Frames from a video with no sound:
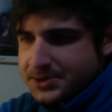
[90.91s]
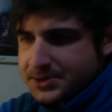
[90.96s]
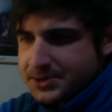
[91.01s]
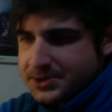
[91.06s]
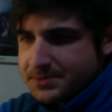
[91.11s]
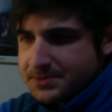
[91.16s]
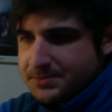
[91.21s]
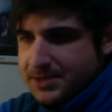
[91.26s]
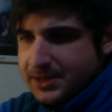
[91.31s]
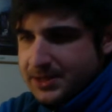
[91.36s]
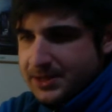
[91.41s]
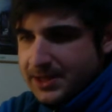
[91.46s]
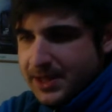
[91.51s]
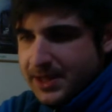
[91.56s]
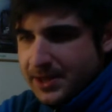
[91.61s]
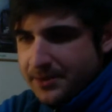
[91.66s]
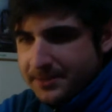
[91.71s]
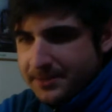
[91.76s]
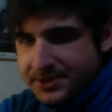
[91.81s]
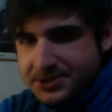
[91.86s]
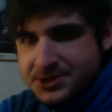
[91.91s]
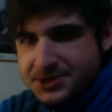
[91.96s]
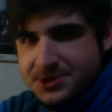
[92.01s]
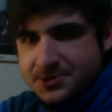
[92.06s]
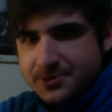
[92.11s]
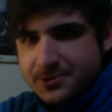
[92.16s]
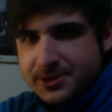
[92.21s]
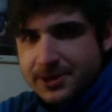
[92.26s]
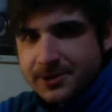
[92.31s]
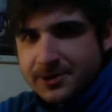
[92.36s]
should be a little bit
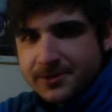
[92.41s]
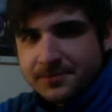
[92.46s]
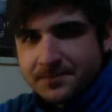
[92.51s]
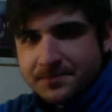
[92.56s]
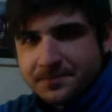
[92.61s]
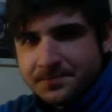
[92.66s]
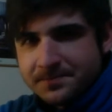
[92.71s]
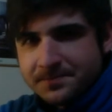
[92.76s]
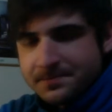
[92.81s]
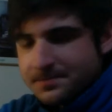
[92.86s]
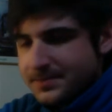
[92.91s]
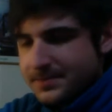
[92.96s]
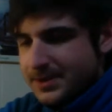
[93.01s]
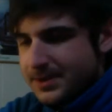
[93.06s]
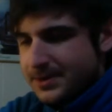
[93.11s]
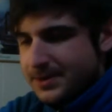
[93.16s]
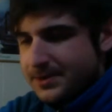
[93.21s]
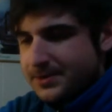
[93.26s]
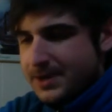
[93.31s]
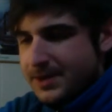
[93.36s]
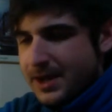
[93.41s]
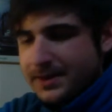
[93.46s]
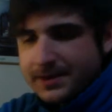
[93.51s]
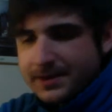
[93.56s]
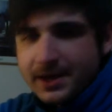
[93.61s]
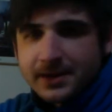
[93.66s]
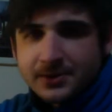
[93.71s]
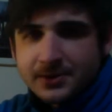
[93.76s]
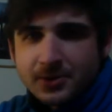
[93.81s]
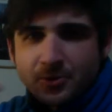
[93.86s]
chewier. You know, not
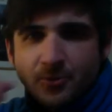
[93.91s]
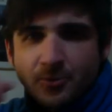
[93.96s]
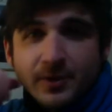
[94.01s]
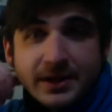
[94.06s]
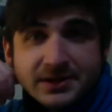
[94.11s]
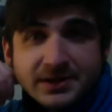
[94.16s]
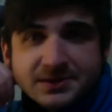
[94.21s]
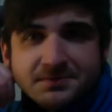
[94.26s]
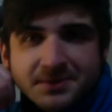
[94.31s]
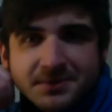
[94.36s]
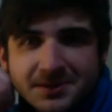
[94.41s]
not crisp.